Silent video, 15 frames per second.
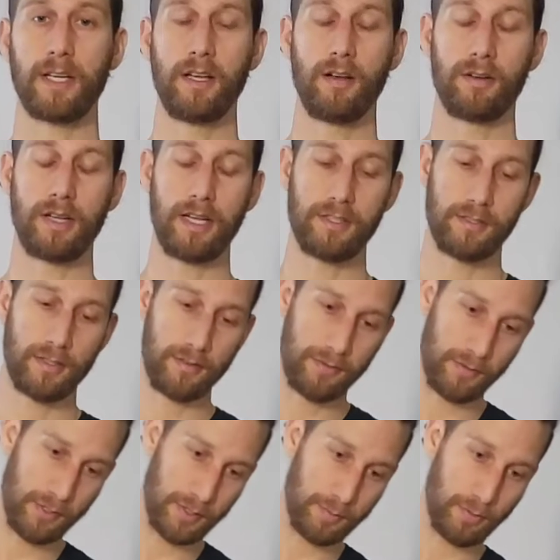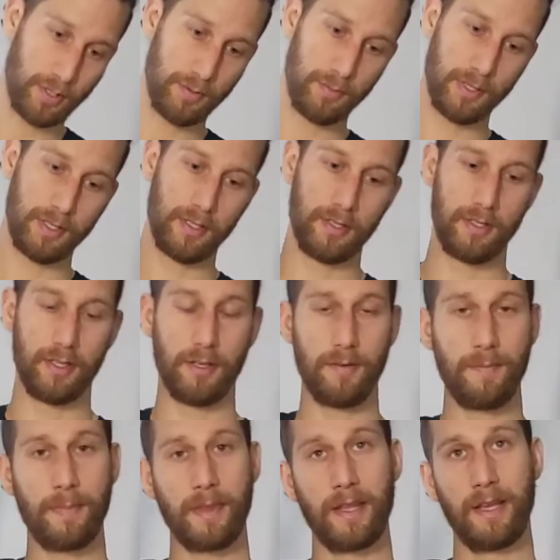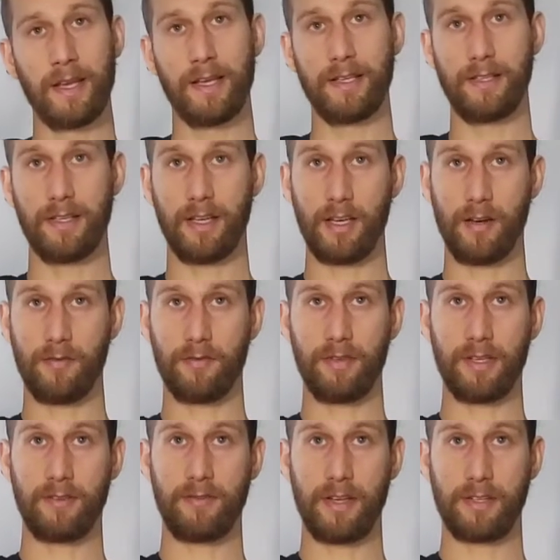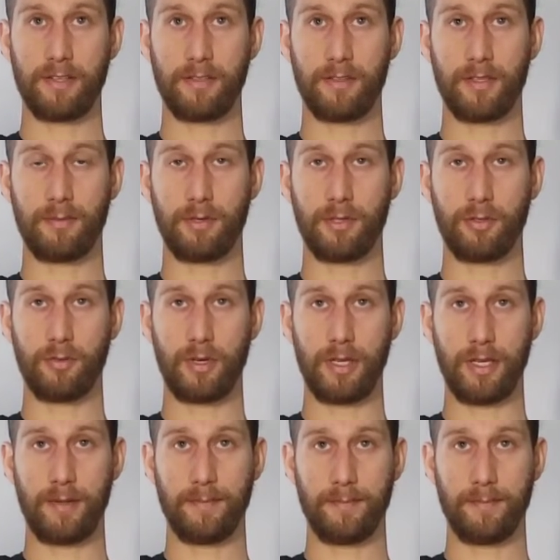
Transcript: Okay, so the first point we're going to do is the governing vessel number 20.